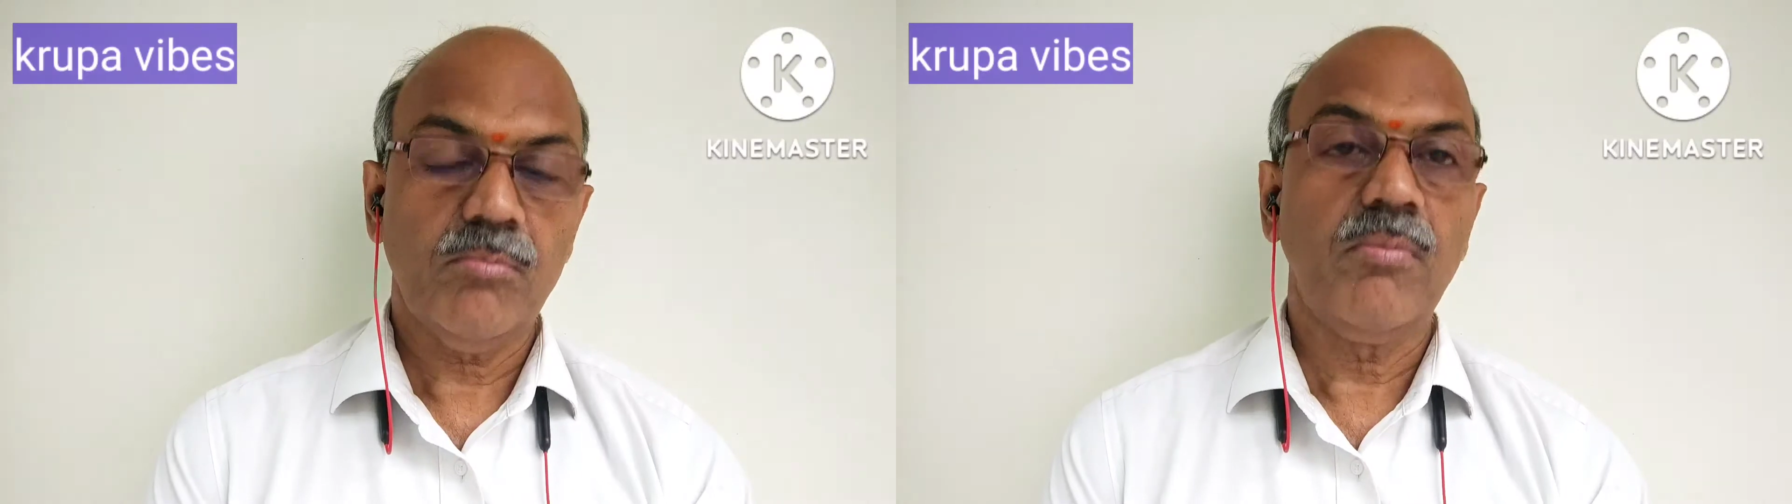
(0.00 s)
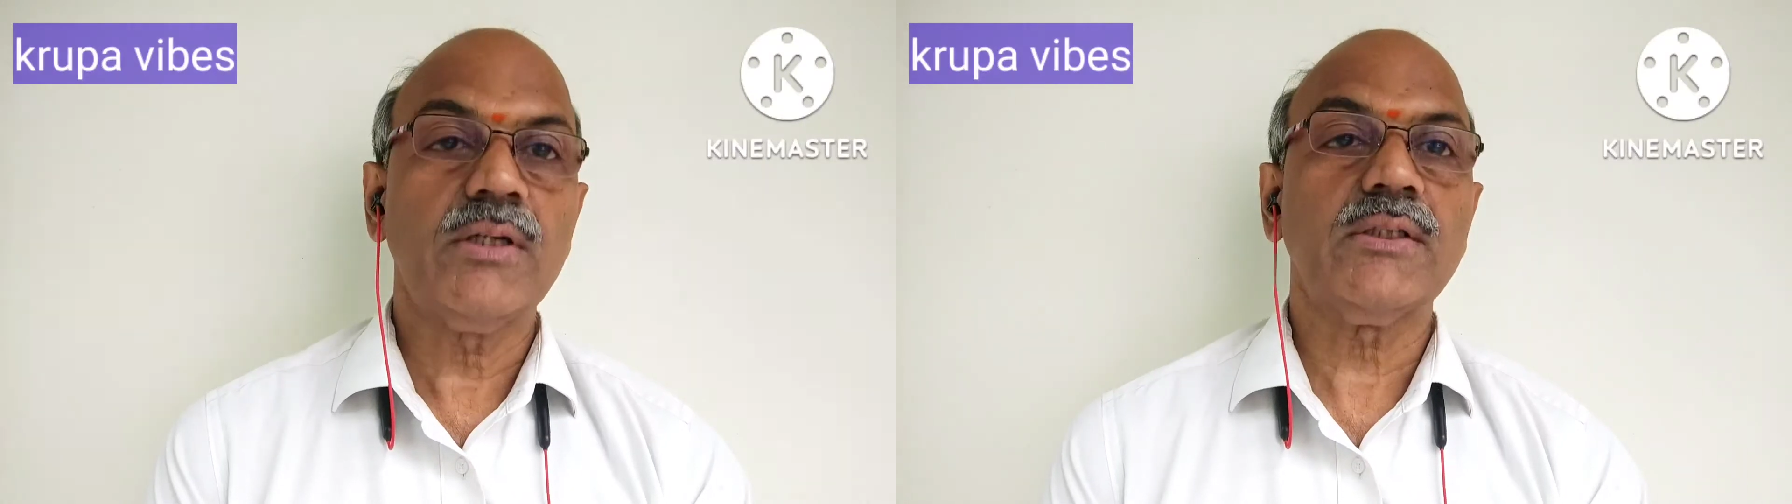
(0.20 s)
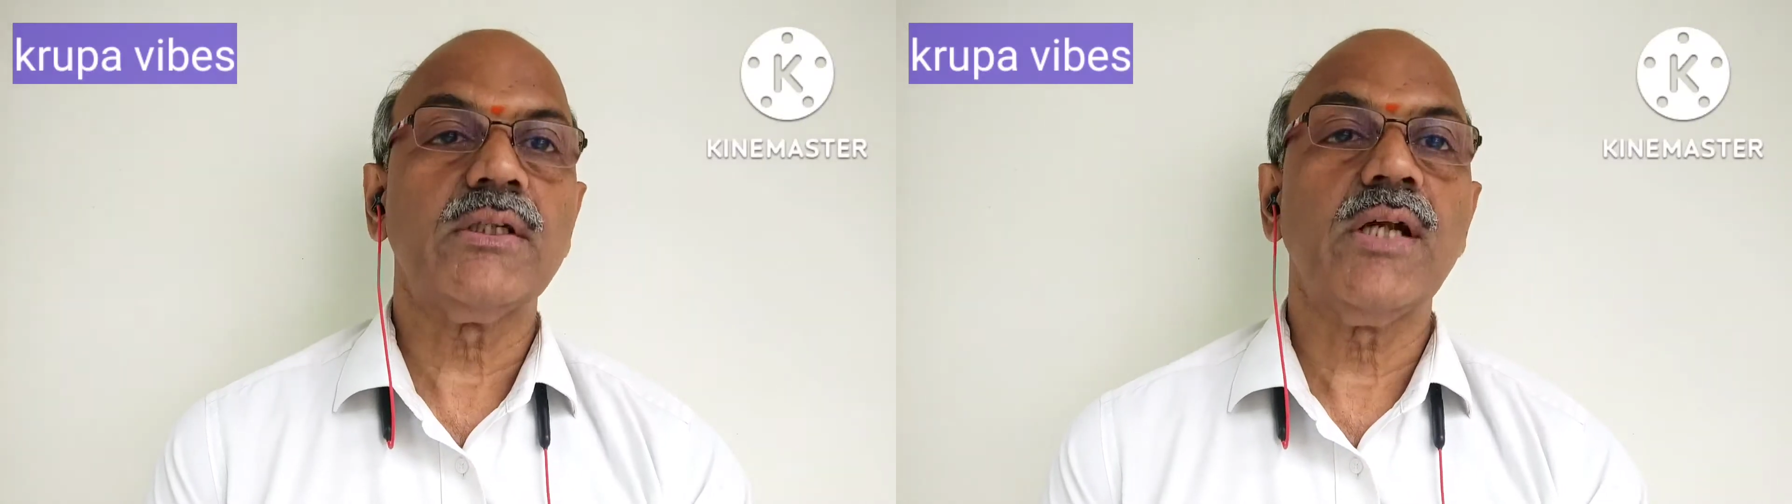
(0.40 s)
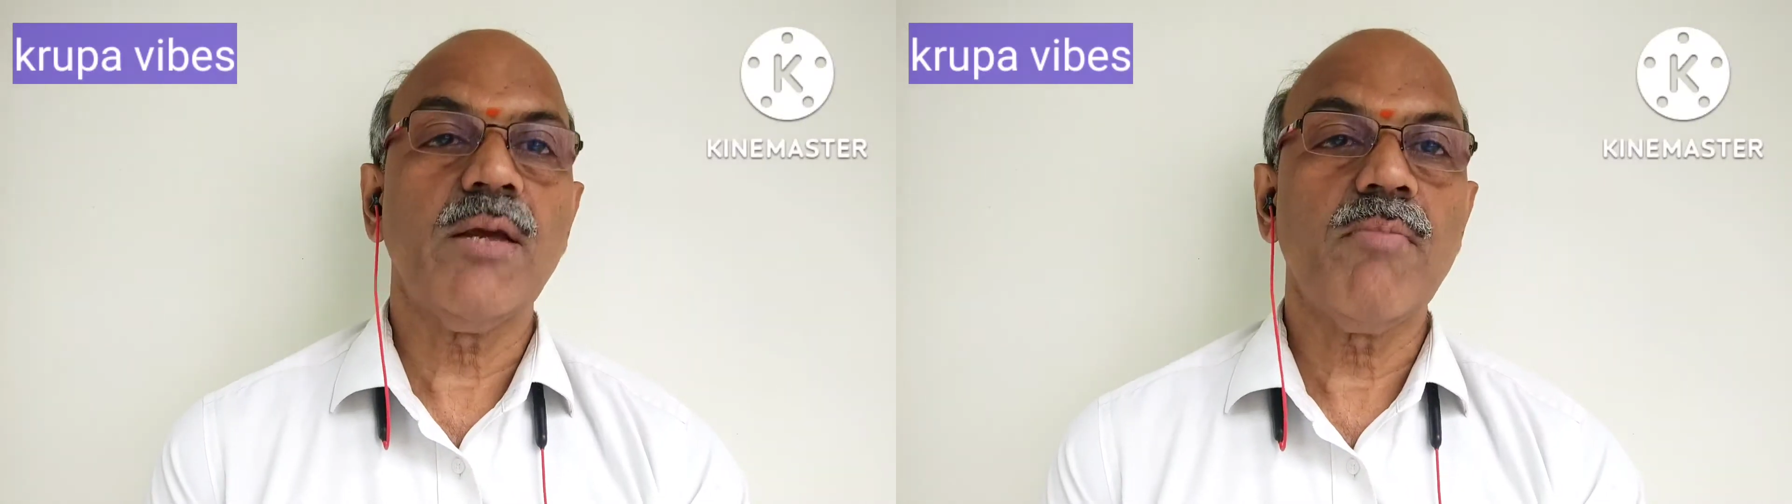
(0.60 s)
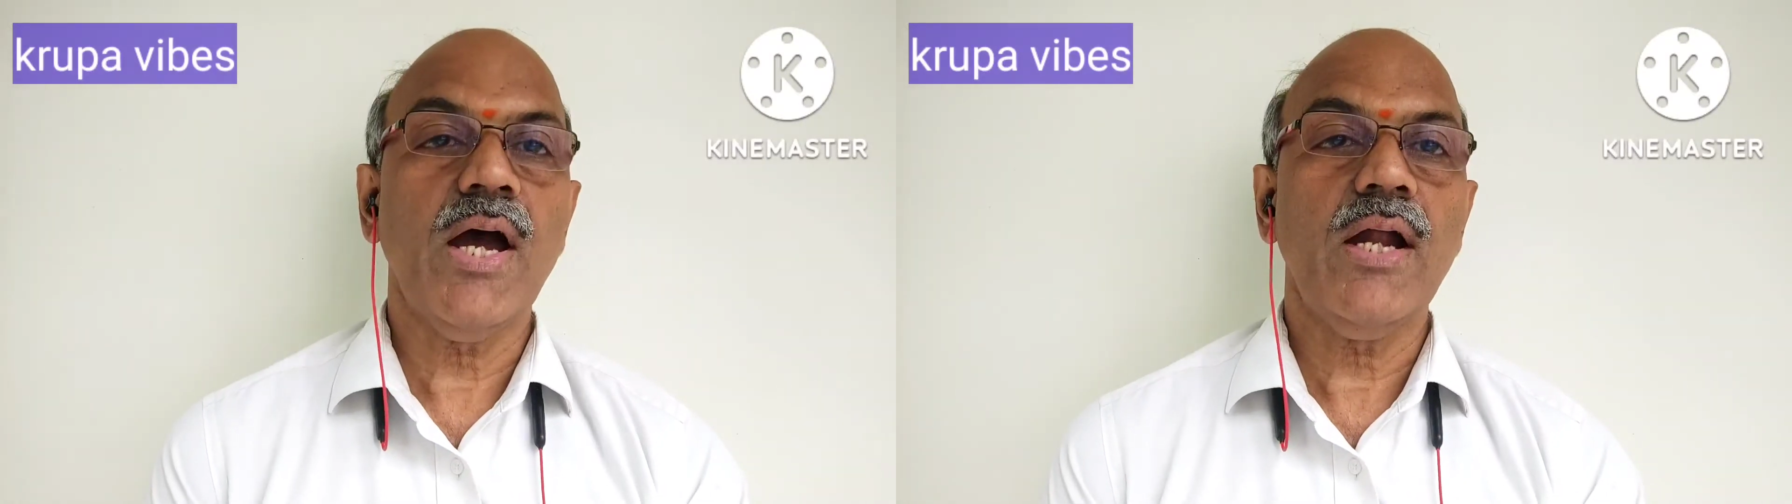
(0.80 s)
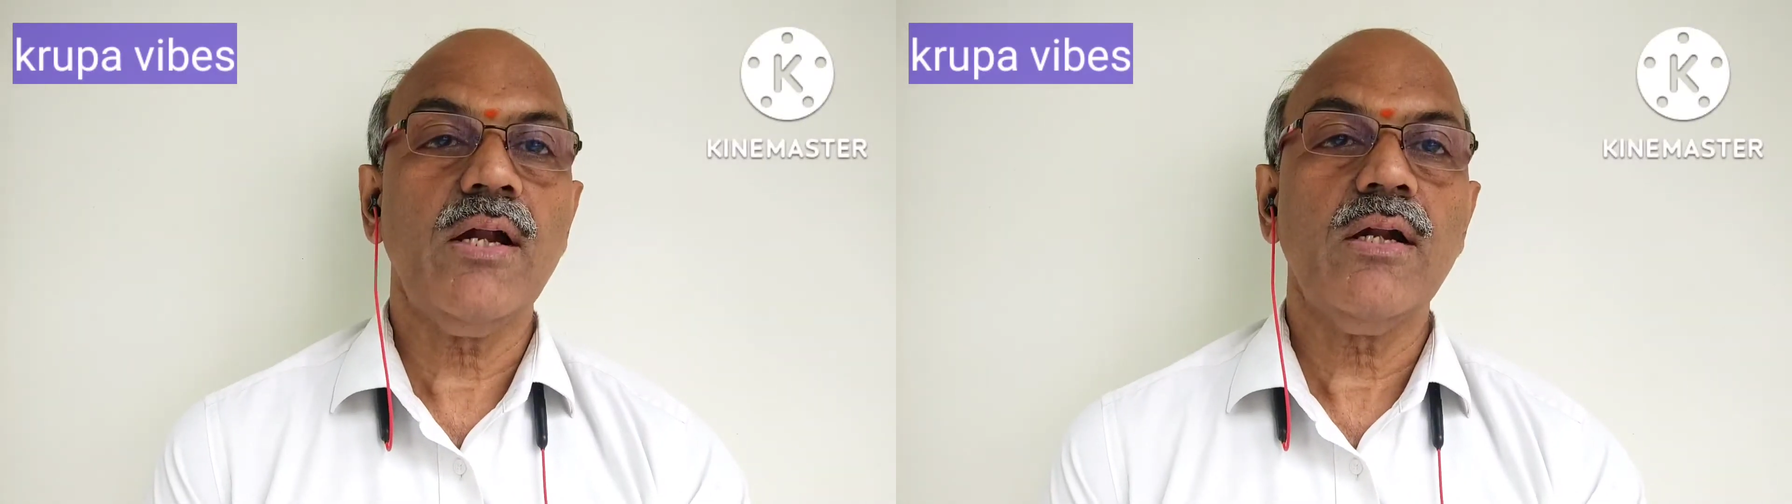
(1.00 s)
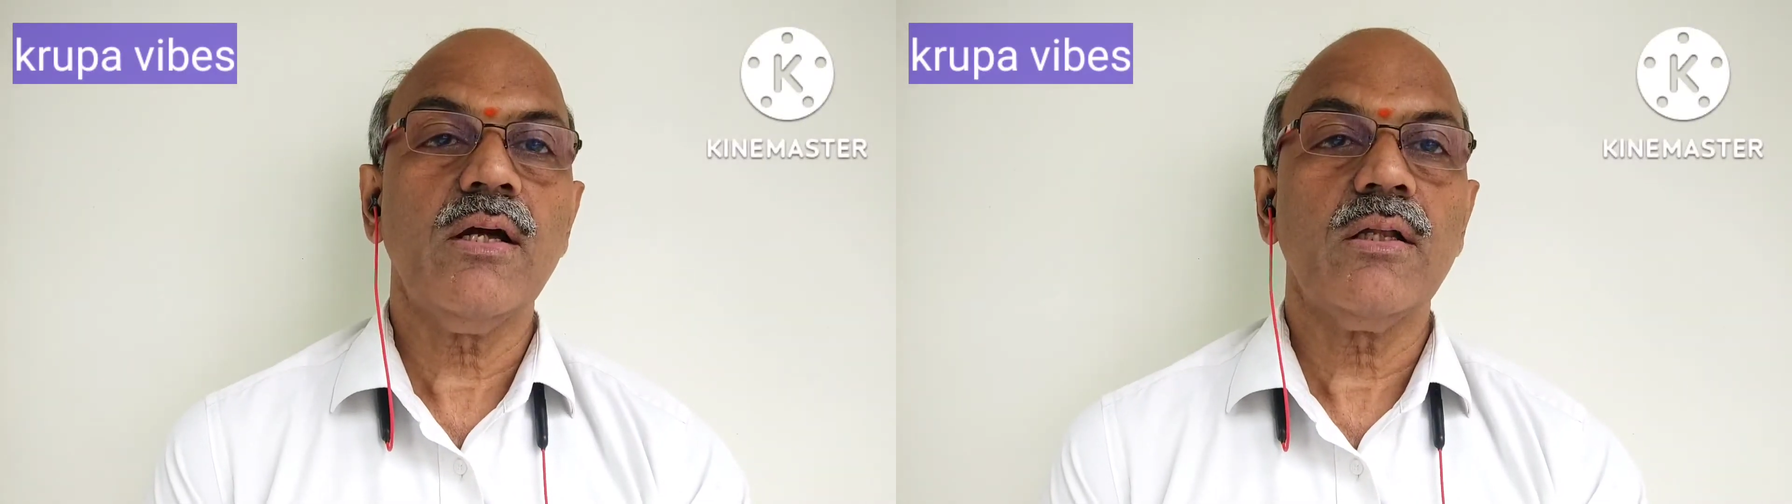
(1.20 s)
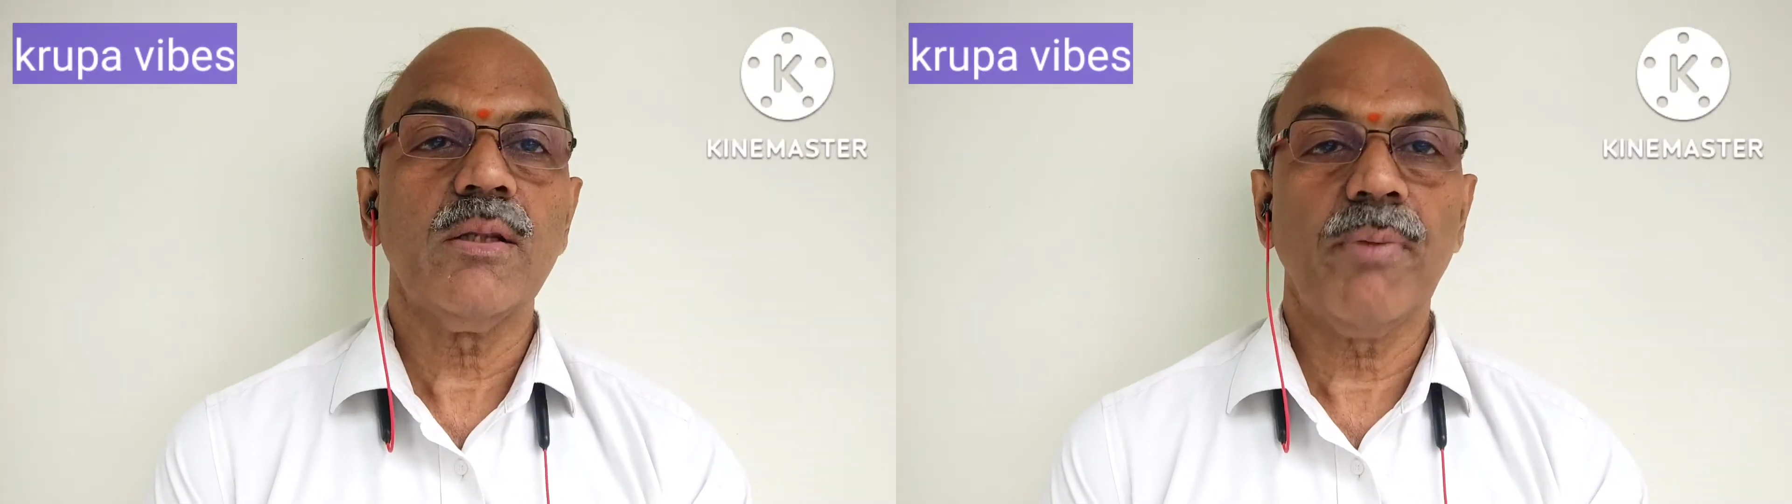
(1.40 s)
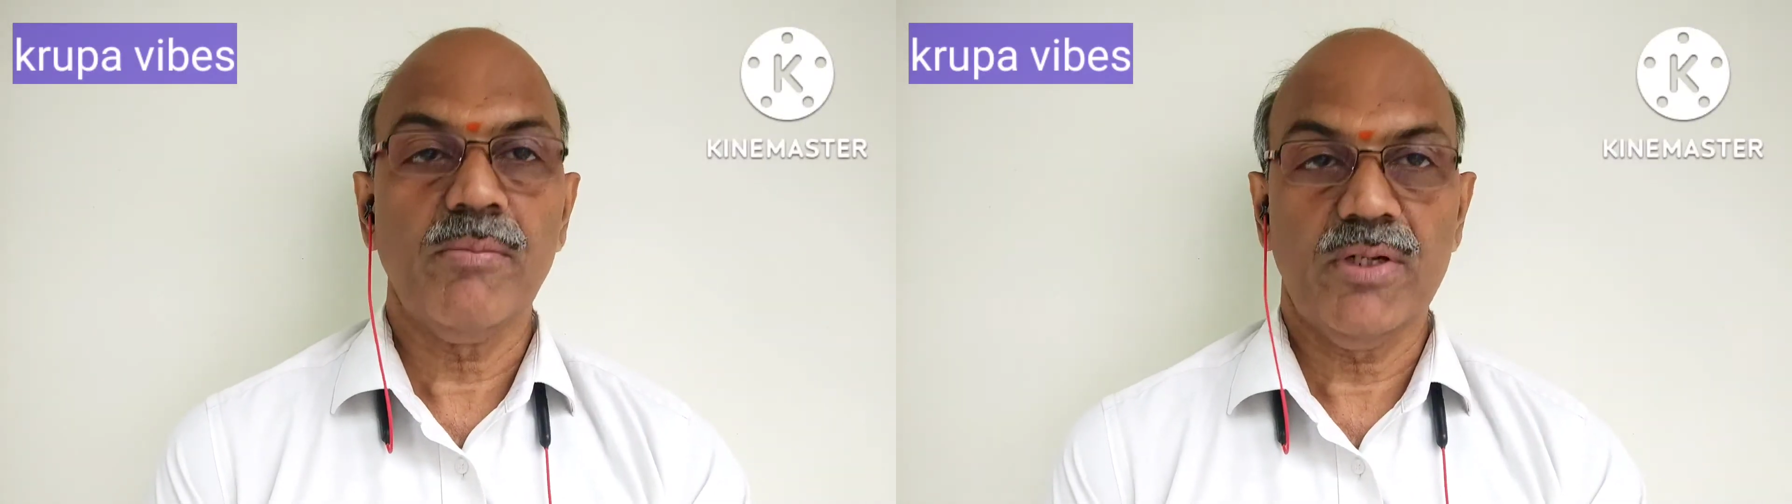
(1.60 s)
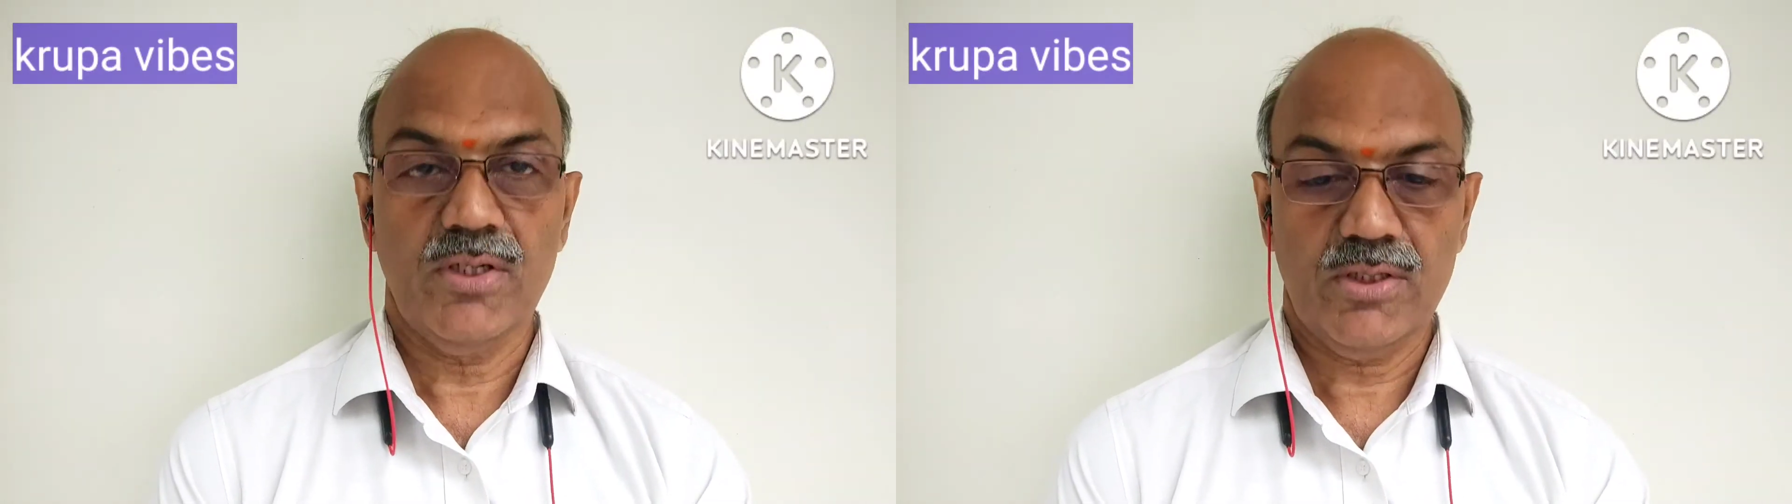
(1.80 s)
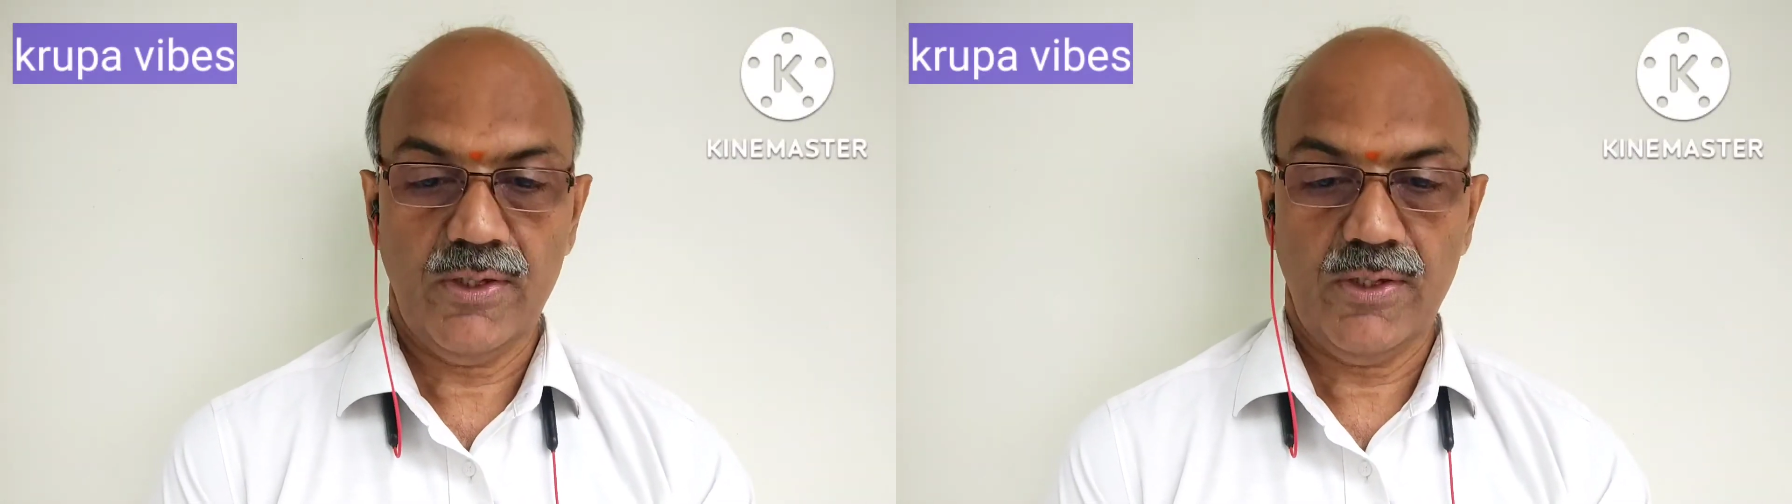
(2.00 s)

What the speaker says: must demand the payment.